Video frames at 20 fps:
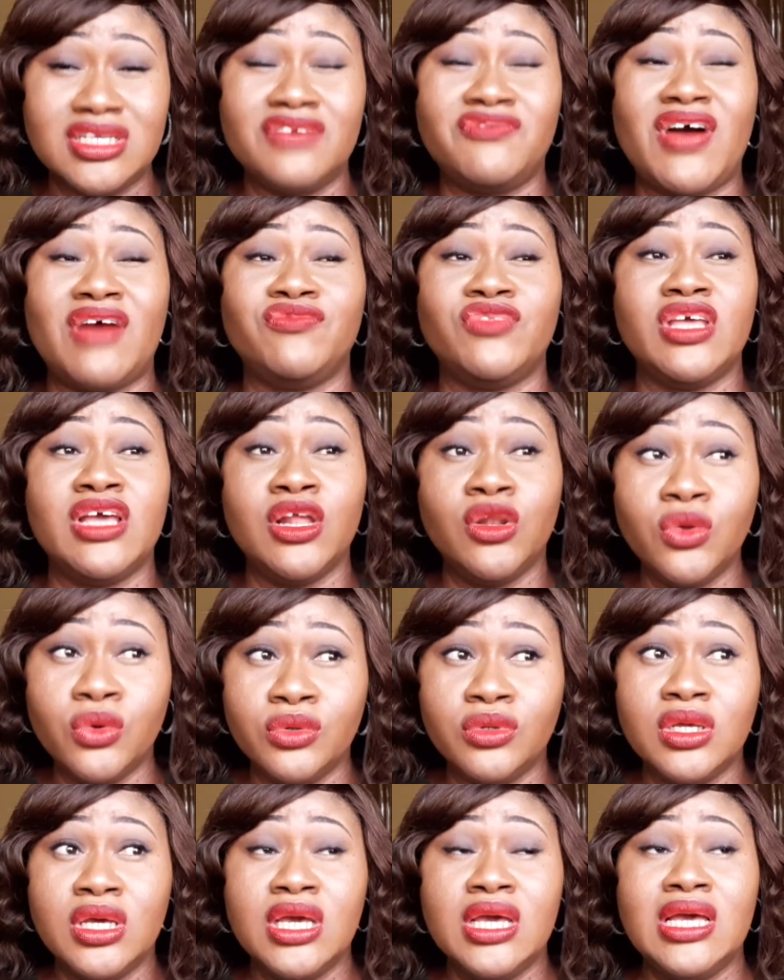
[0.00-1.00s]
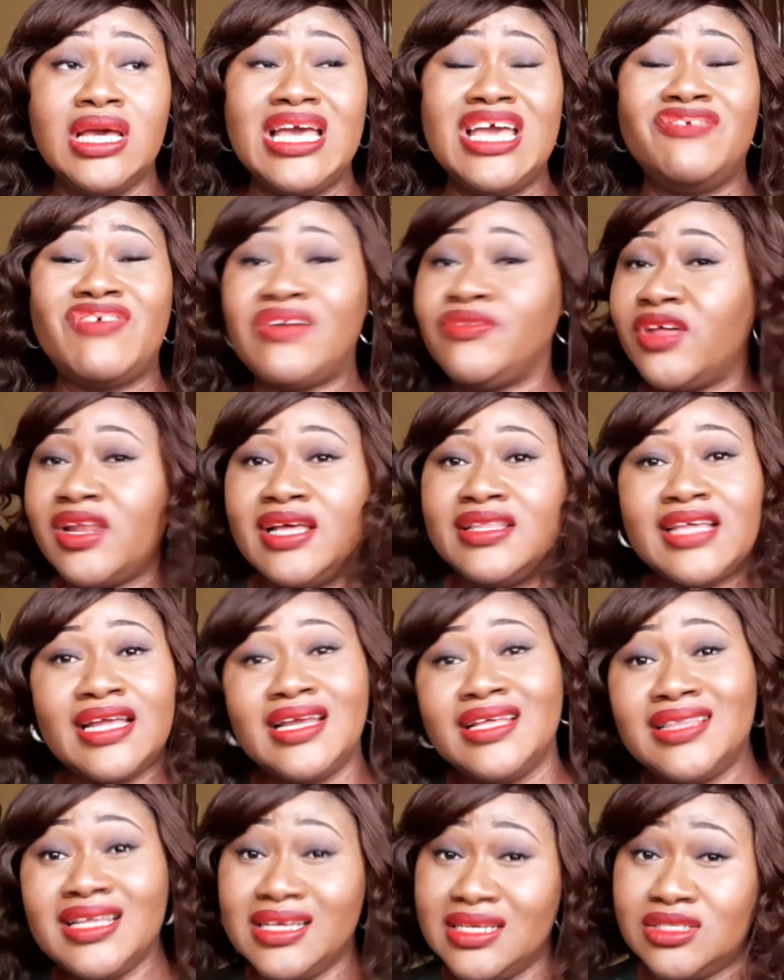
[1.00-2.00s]
if I've not learned
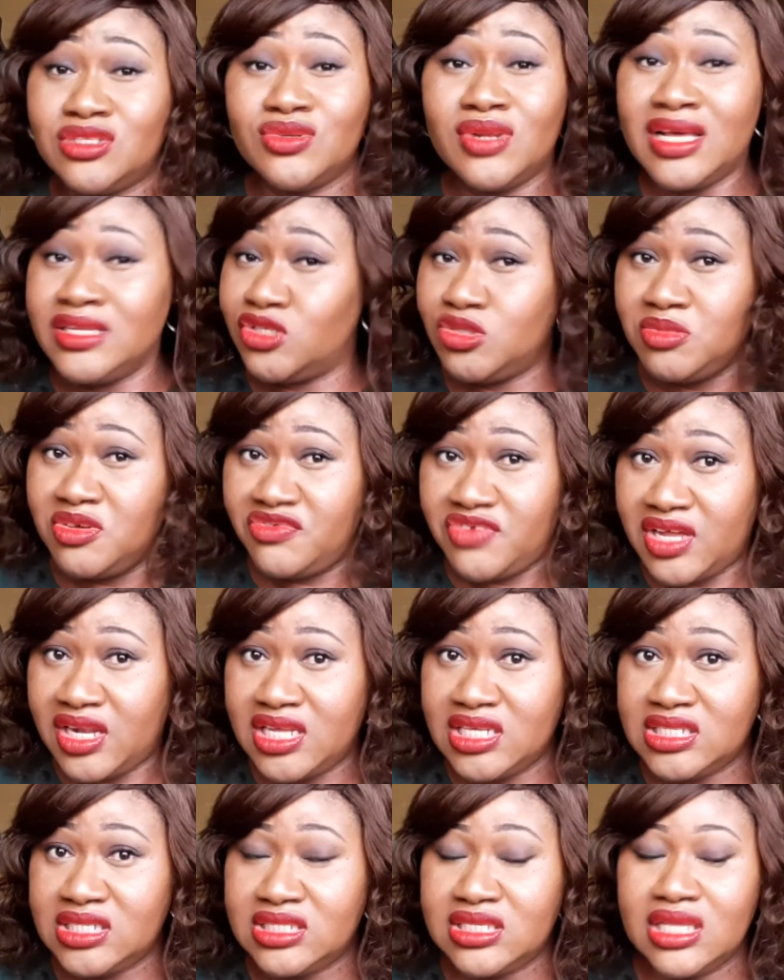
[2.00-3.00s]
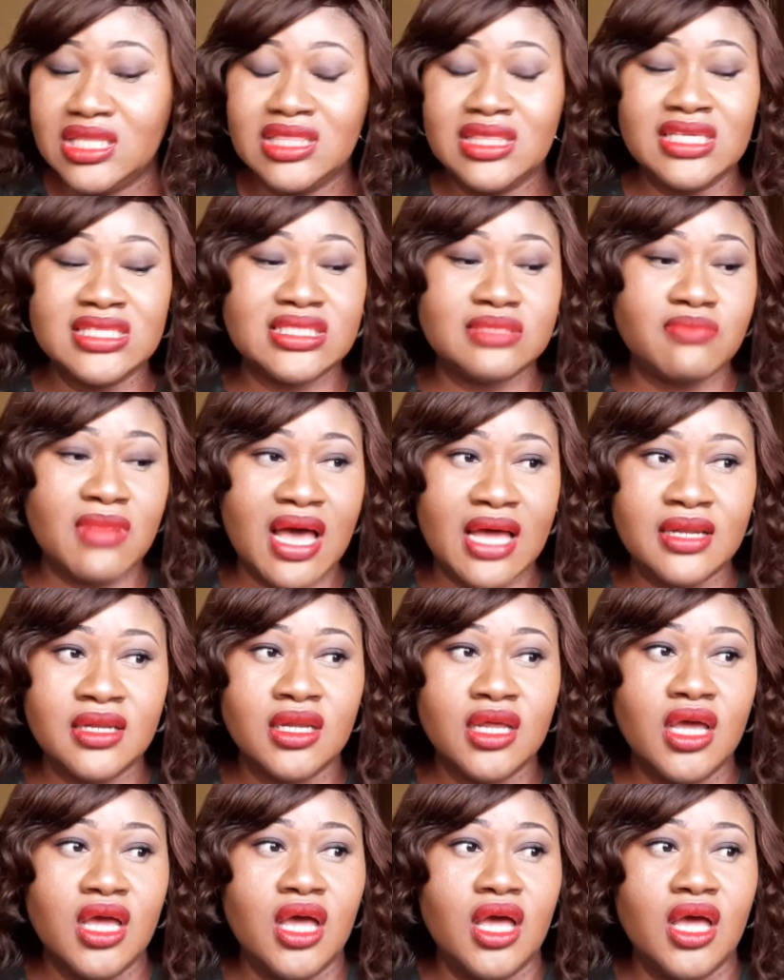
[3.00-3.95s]
anything, is to learn to be fearless. This man,